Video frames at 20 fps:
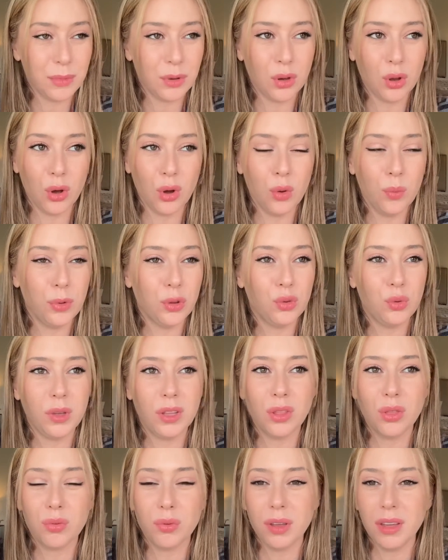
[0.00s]
No. Between
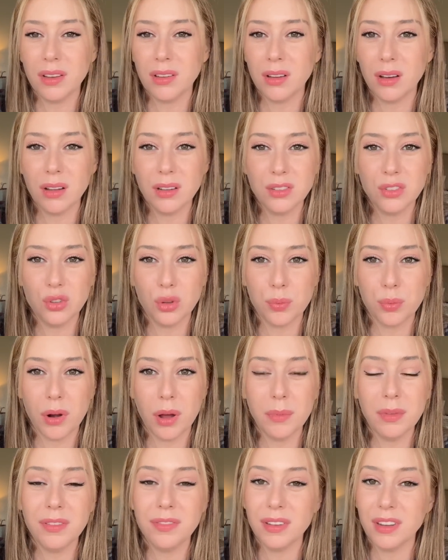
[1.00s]
3 adults, you'll
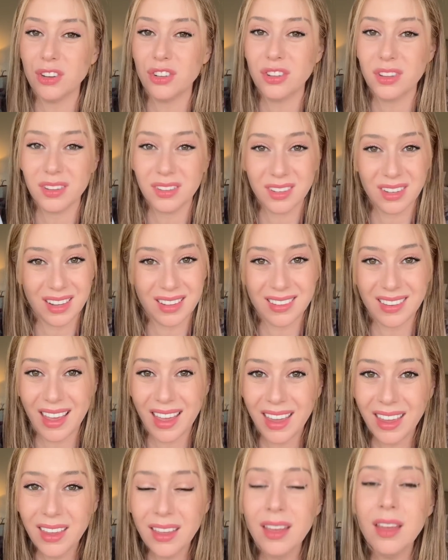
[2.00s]
probably finish this in a
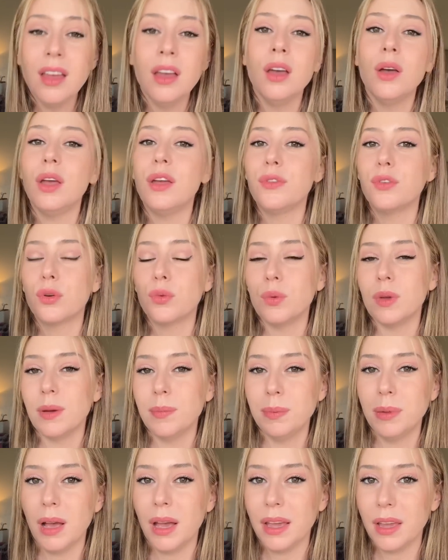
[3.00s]
day if you're
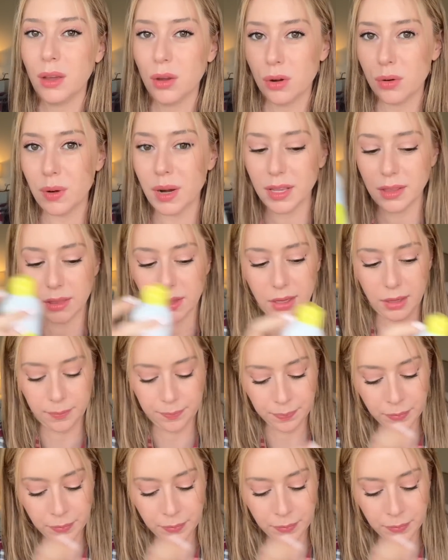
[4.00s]
reapplying correctly.